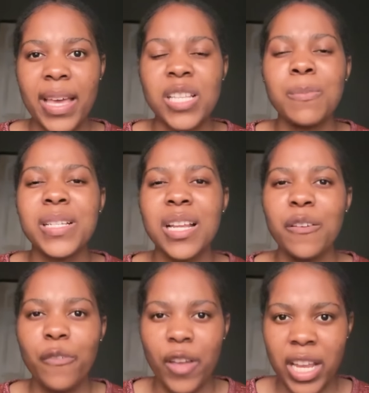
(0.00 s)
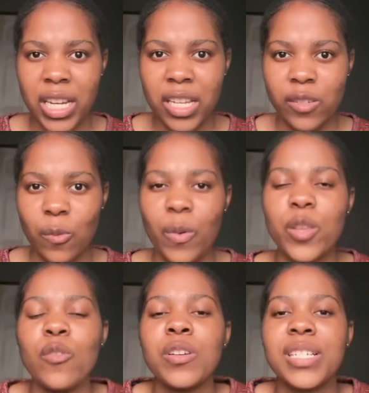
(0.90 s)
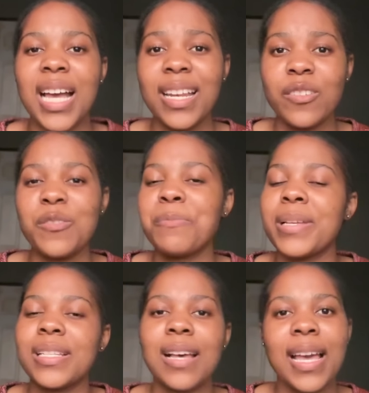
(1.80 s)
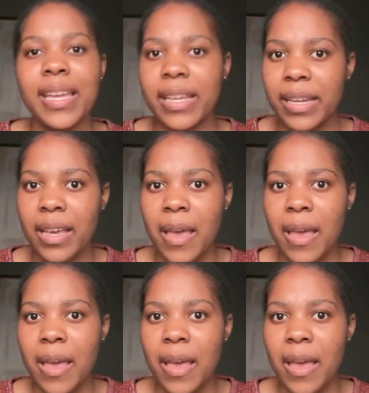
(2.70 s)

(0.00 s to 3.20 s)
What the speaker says: especially for English, when you're done, you'll be tired.